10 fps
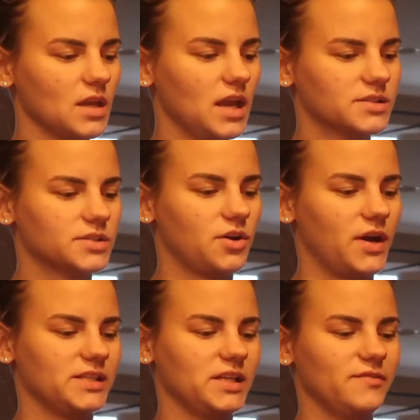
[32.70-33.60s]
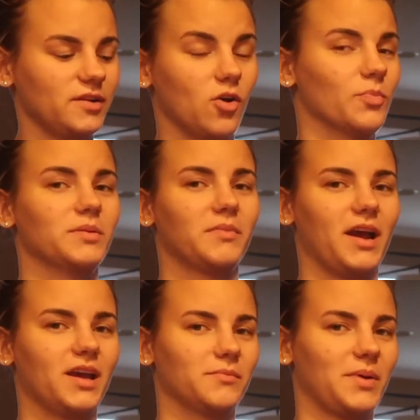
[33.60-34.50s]
and so I didn't even open
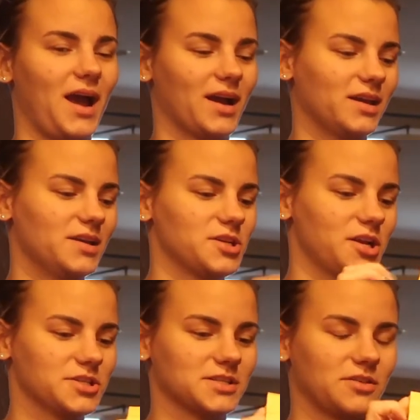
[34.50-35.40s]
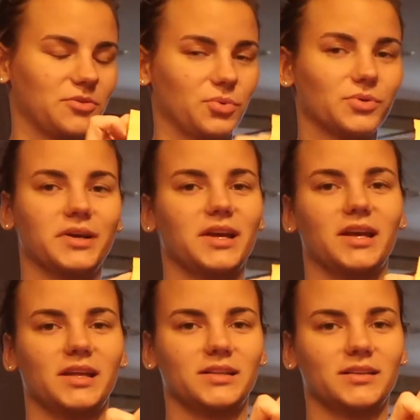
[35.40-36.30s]
my package. I just threw it
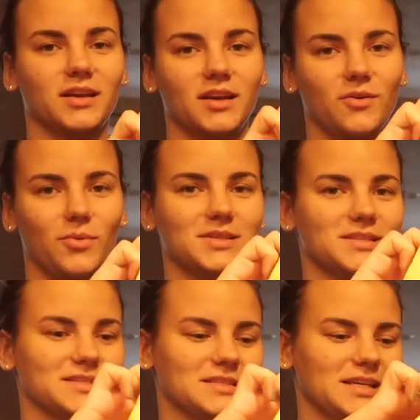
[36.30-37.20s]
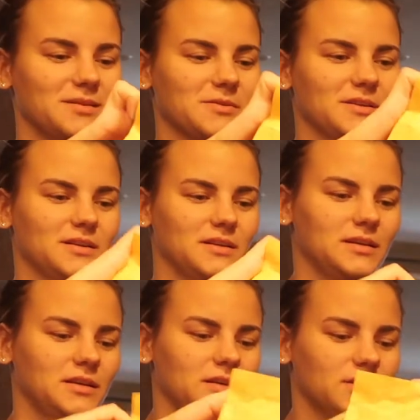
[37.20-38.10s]
and went to sleep.
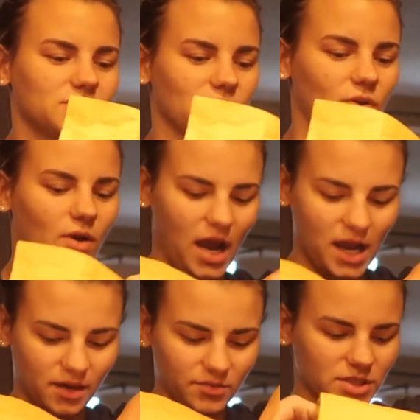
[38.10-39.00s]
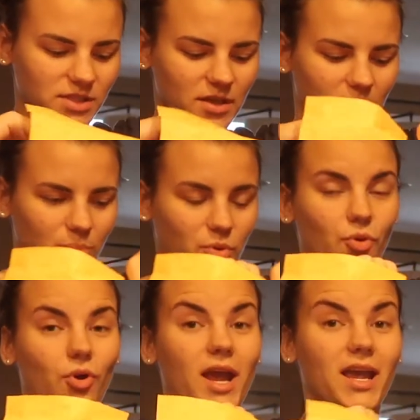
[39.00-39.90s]
So I am just
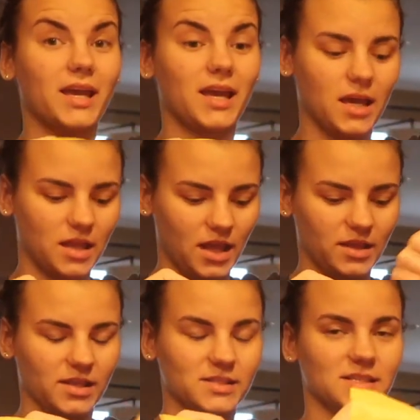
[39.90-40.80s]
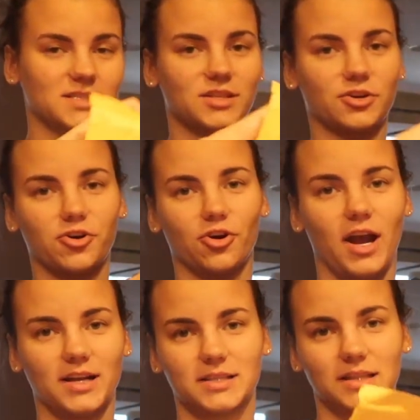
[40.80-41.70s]
praying that this is the
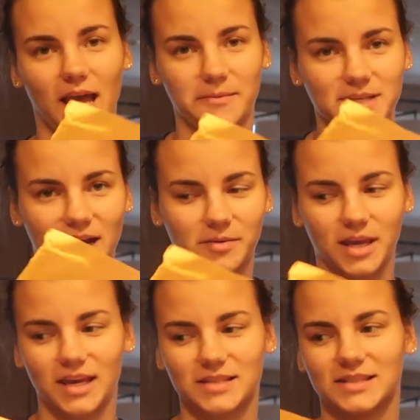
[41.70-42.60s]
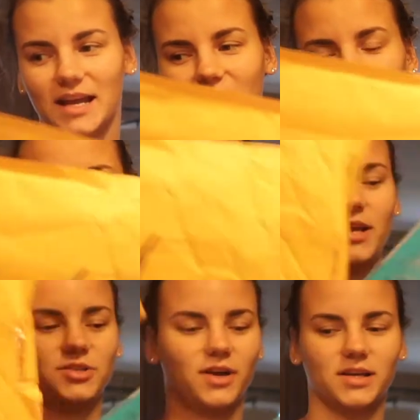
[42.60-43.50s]
correct laptop case now.
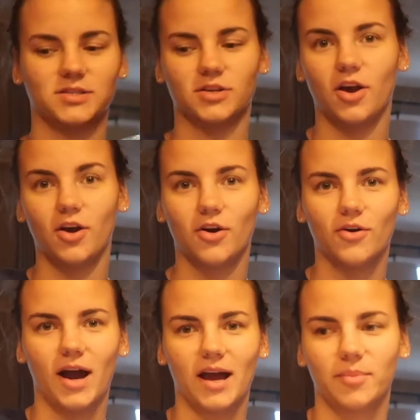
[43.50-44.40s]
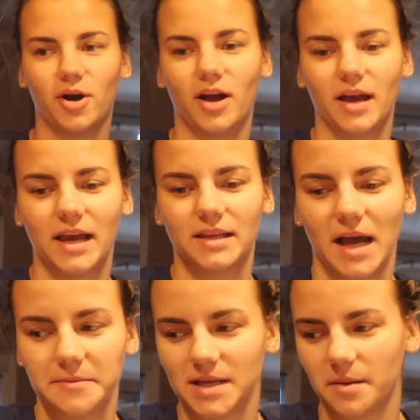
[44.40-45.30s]
As you guys know, I bought a
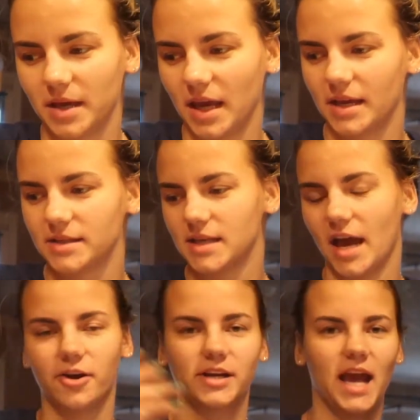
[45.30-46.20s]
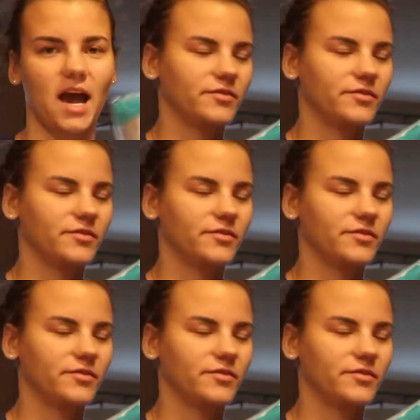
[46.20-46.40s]
laptop case. I already have